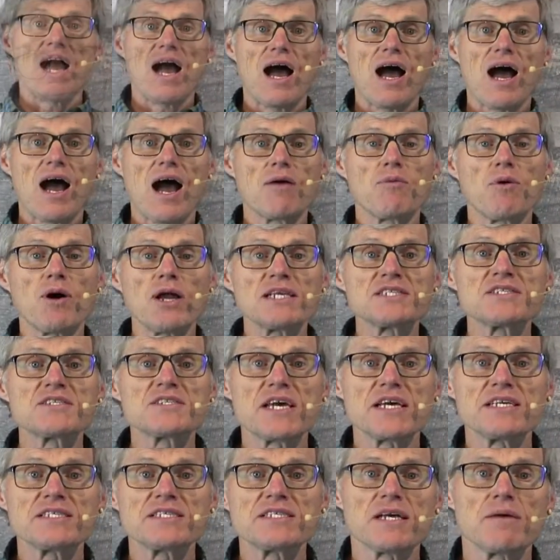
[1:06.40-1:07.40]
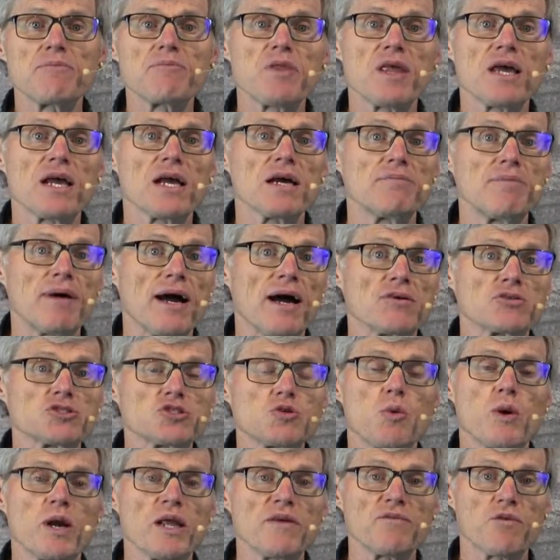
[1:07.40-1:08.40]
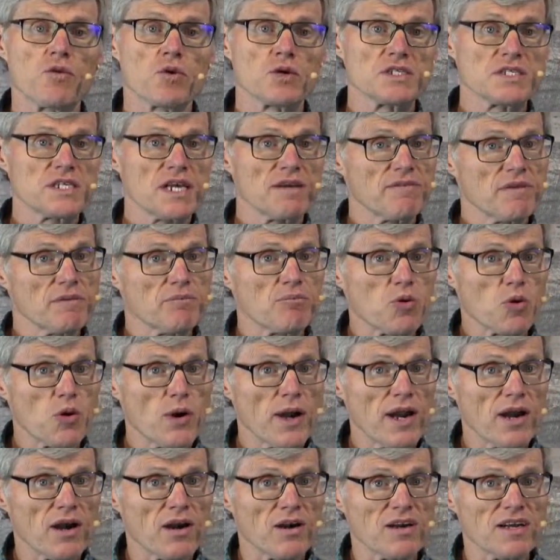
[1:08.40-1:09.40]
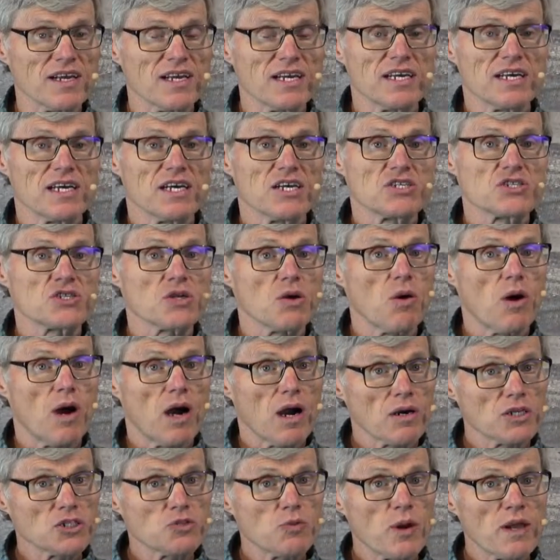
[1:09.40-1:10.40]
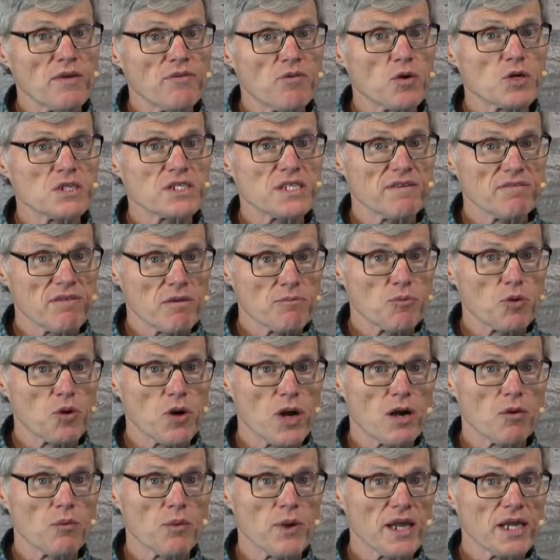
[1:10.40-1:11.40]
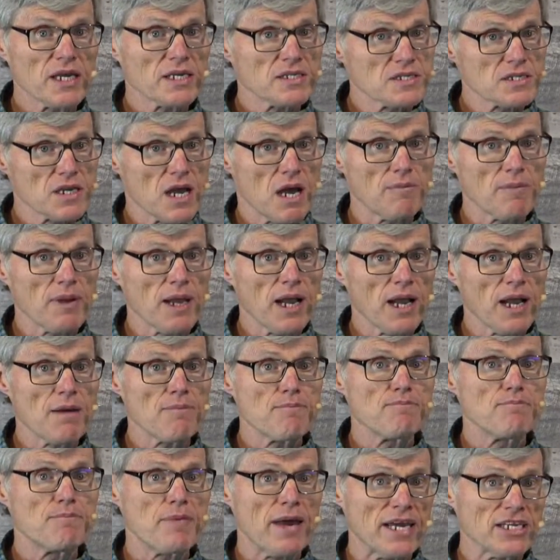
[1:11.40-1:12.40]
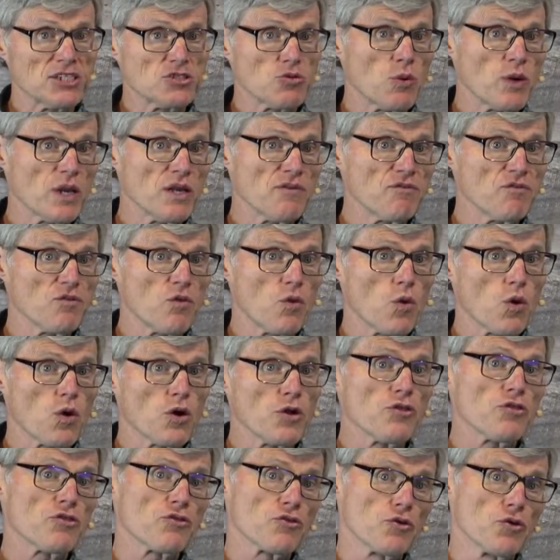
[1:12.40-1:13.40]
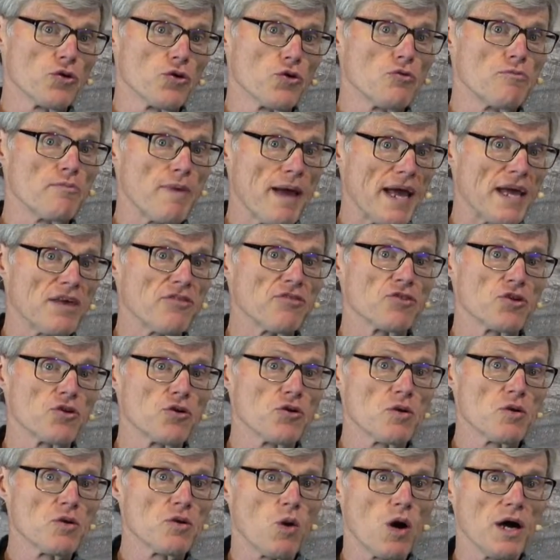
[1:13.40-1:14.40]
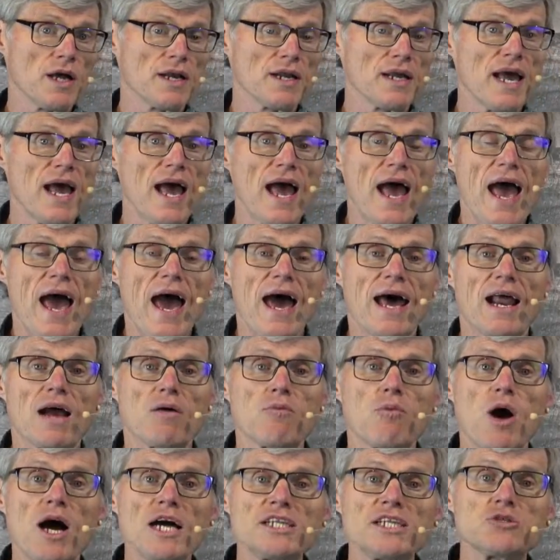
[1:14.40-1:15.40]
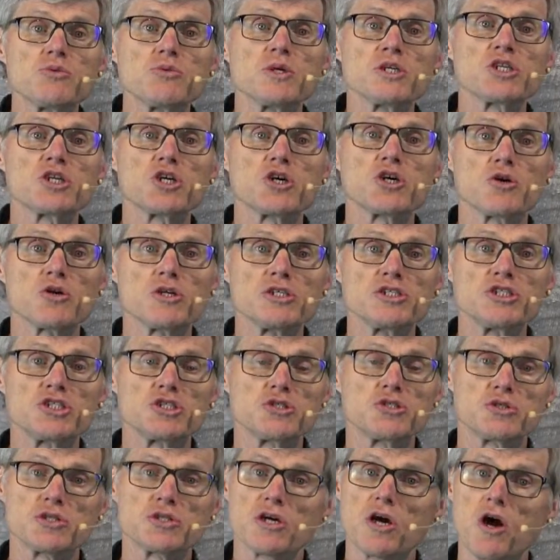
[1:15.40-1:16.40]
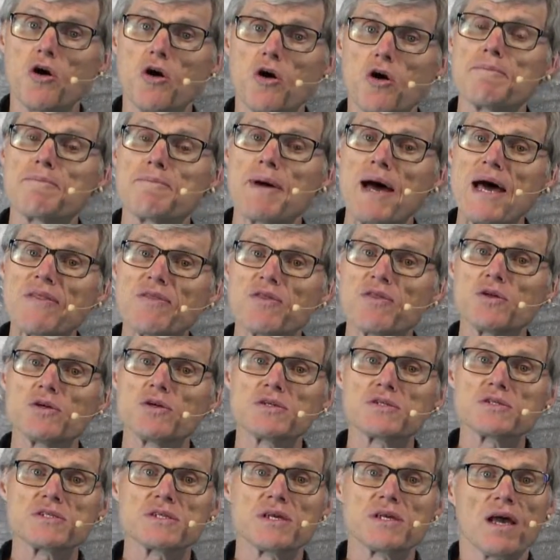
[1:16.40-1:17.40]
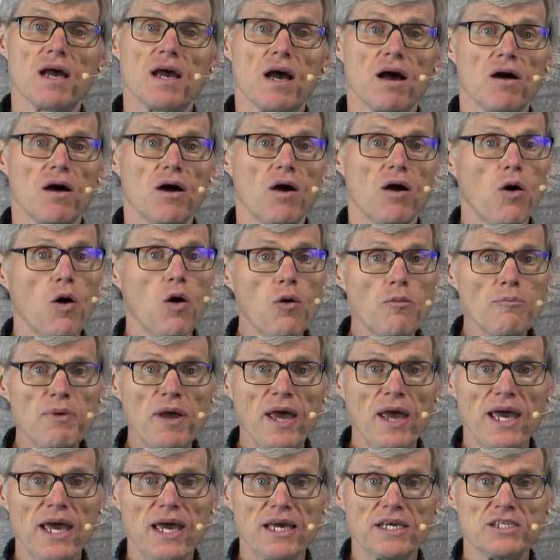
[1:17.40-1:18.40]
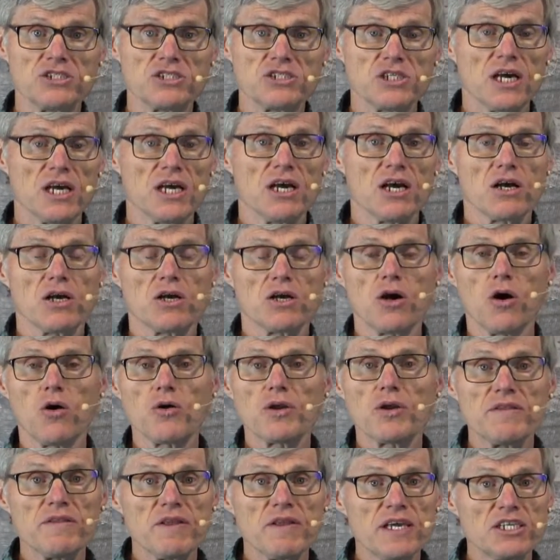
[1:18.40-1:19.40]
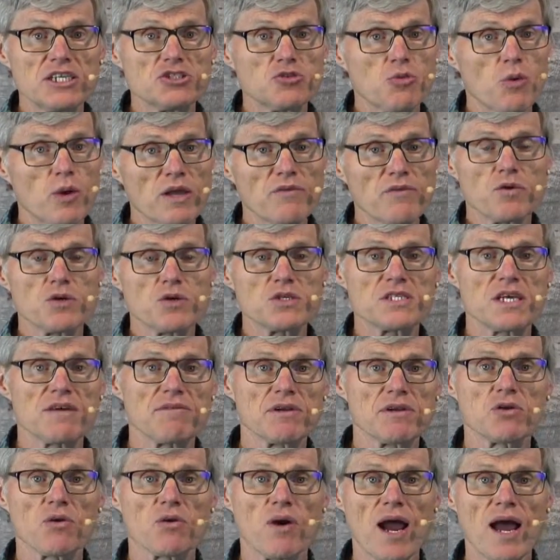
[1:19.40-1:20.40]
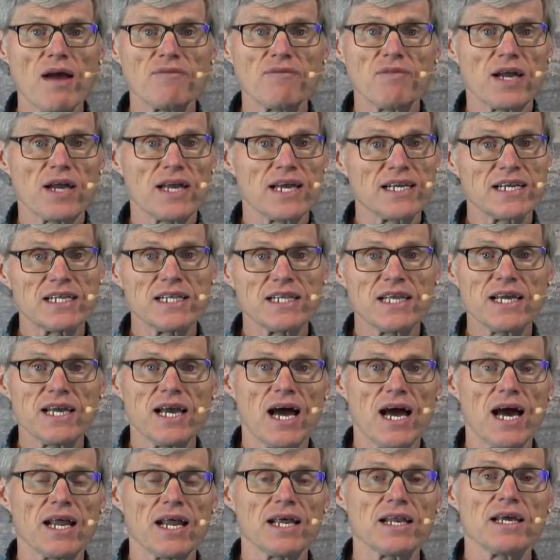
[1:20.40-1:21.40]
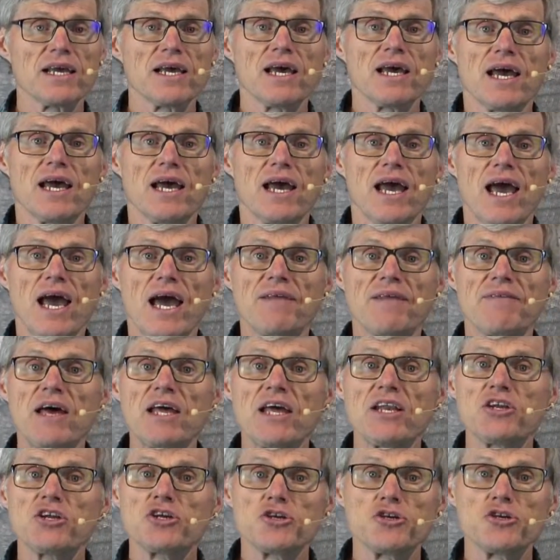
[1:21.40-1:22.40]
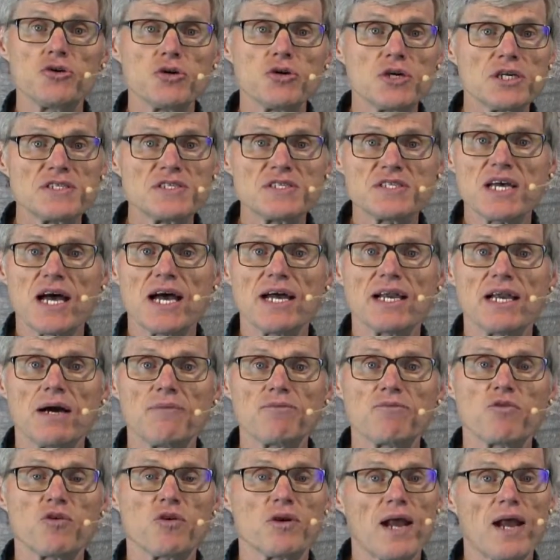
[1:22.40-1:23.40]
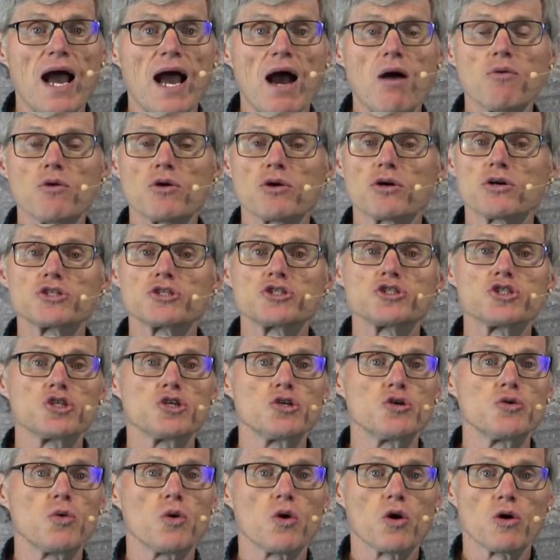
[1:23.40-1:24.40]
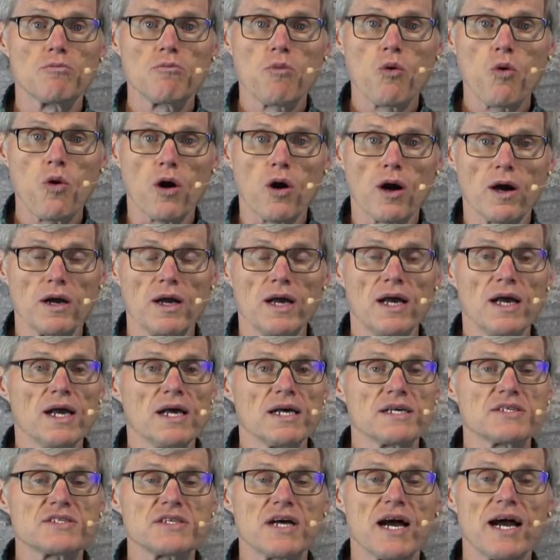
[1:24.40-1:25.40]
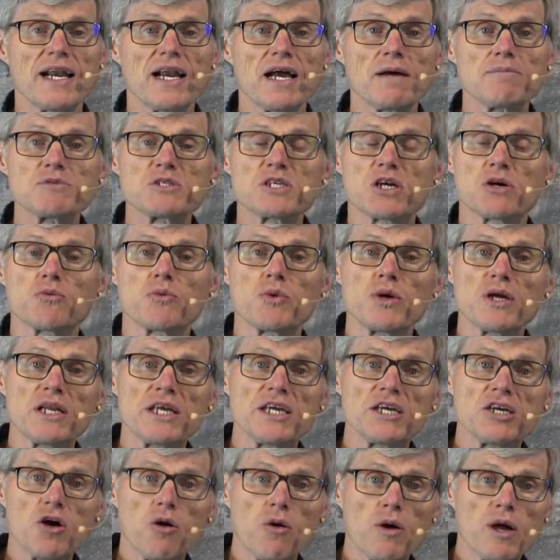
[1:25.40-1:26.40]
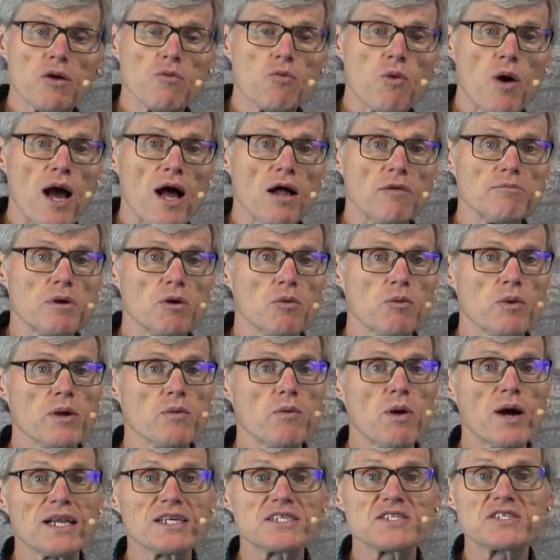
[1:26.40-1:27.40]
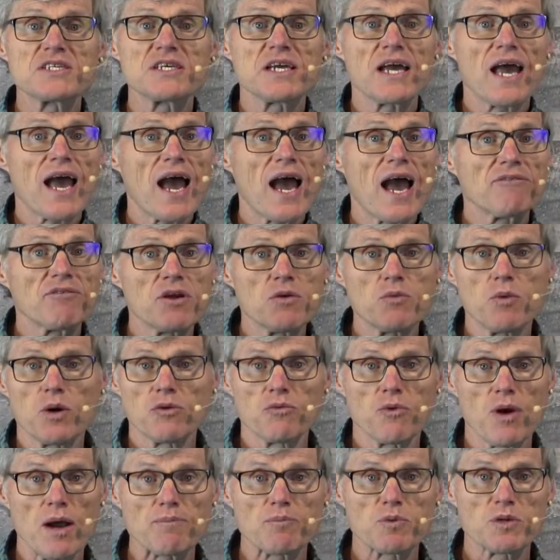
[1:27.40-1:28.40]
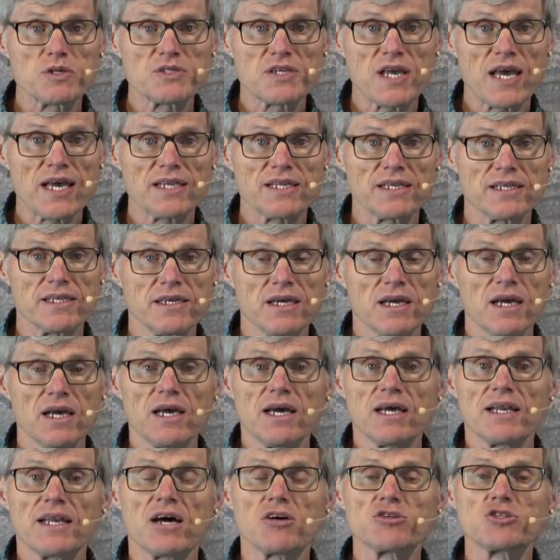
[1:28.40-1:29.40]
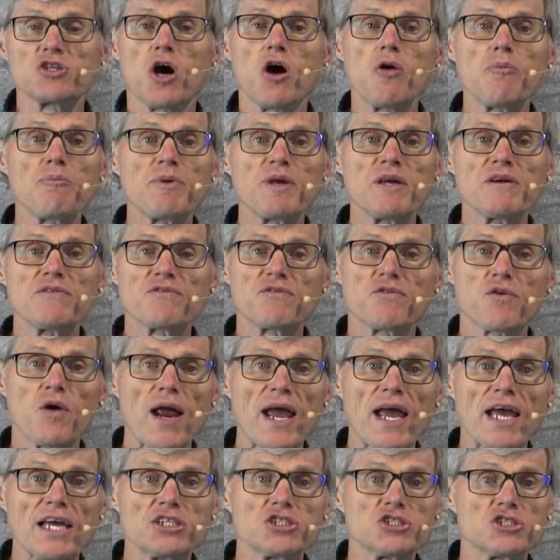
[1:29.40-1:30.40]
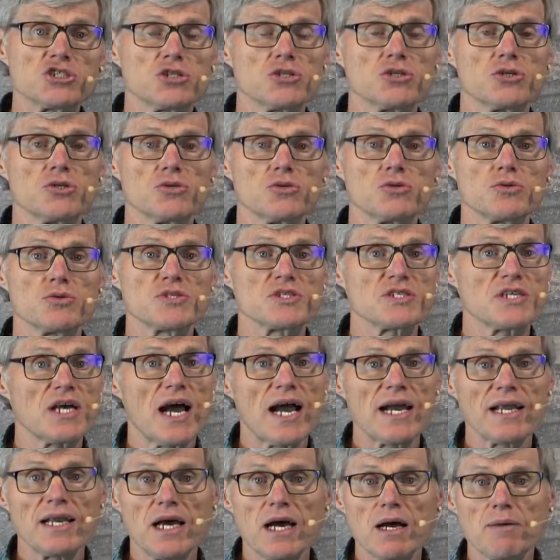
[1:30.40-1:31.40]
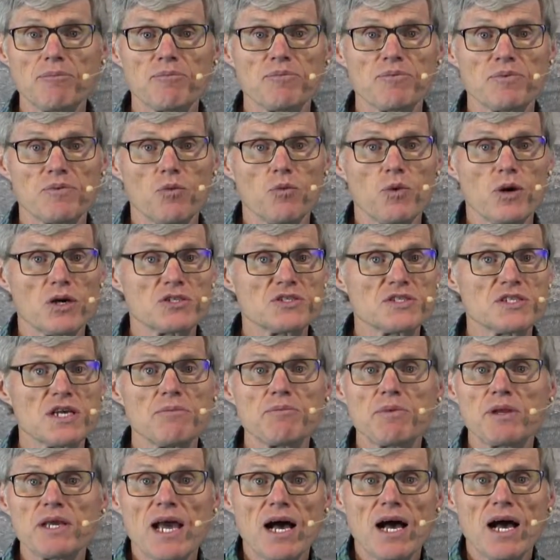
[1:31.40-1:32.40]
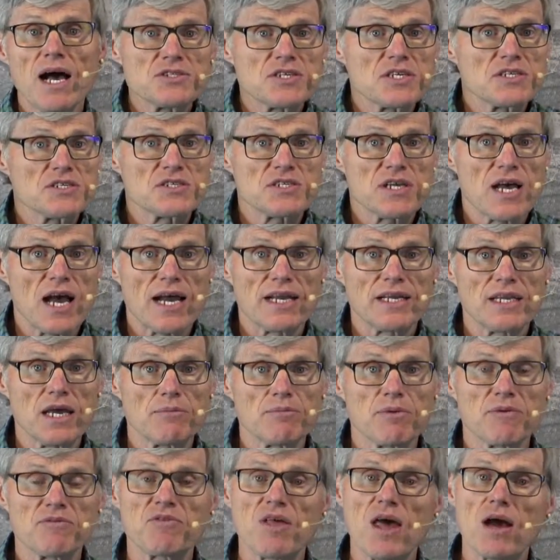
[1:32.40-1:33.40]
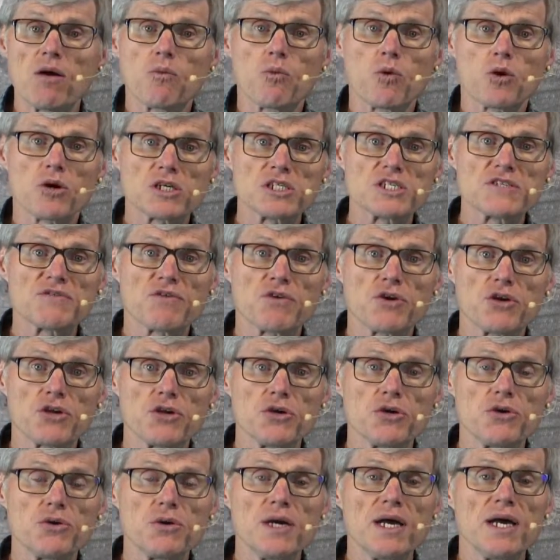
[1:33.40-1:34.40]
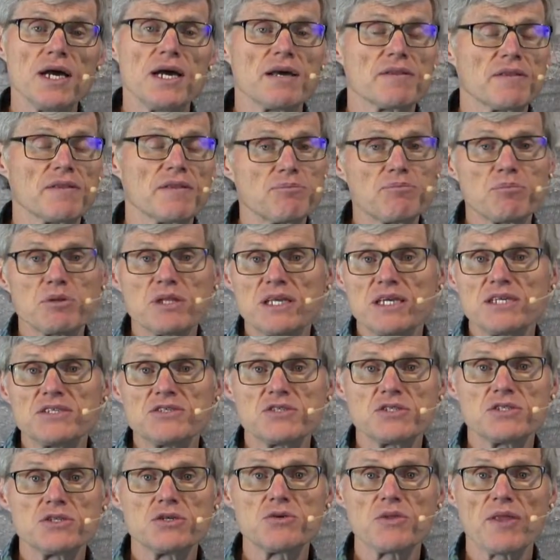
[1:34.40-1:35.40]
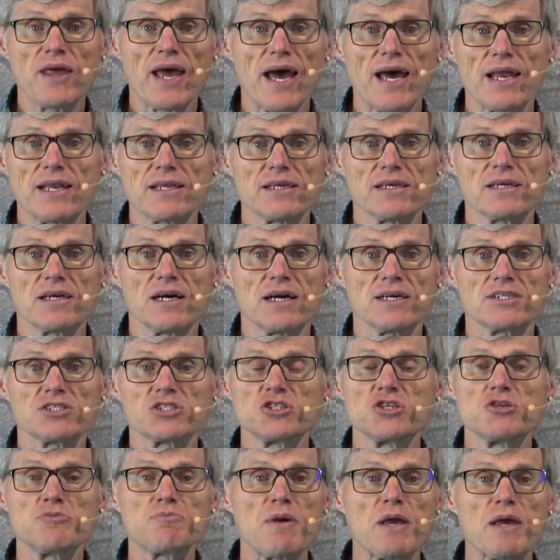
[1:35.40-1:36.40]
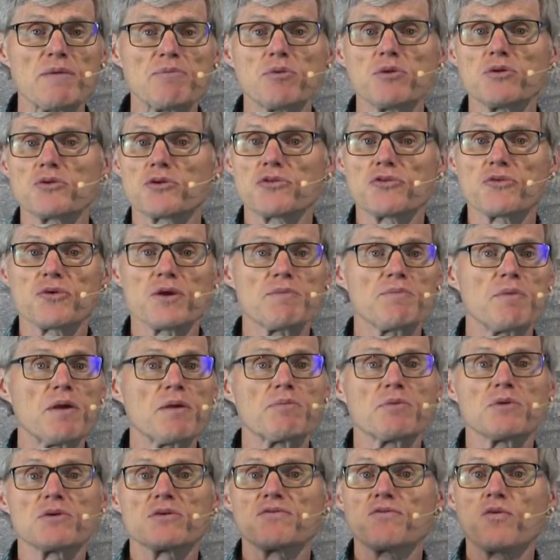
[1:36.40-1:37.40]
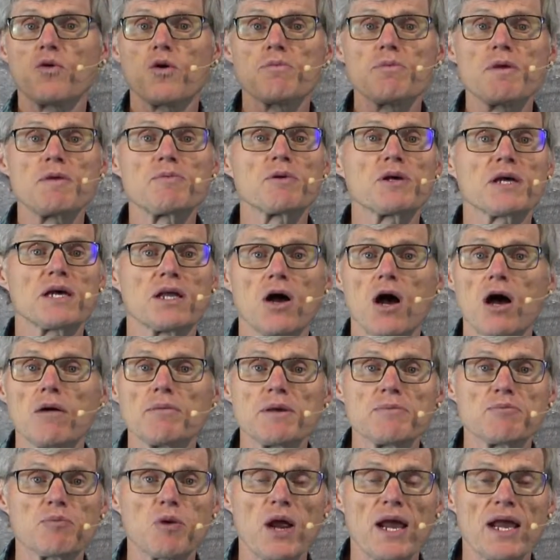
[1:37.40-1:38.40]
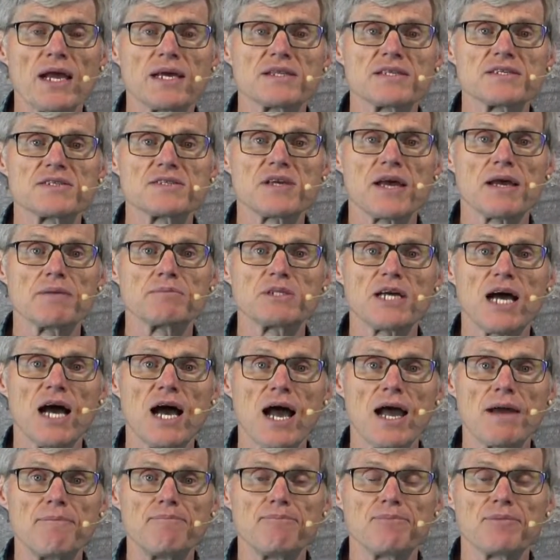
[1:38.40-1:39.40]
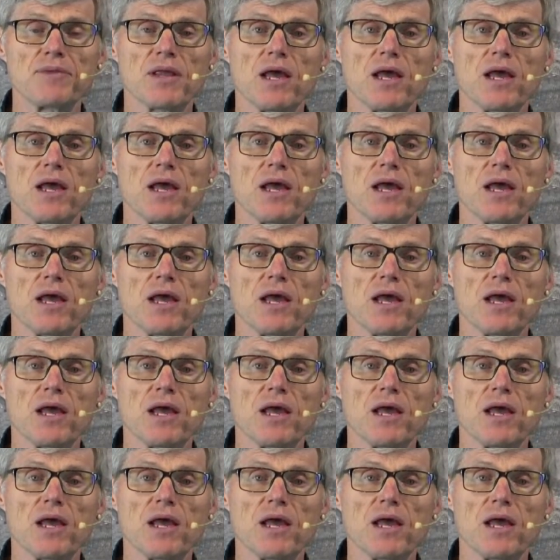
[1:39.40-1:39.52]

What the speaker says: I want to say something about 24/7 prayer. So our 24/7 prayer week is coming up May 24 through May 31. And I want to encourage you to go to Bethel's homepage, go to the 24/7 graphic and click on it. And then you can sign up for an hour or two or more. Sign-ups are really going well, but we want to see everyone represented. Now, don't be afraid to sign up where somebody else has signed up. If that works for you, then please do that. Two people or three people or four people can all be praying at the same time.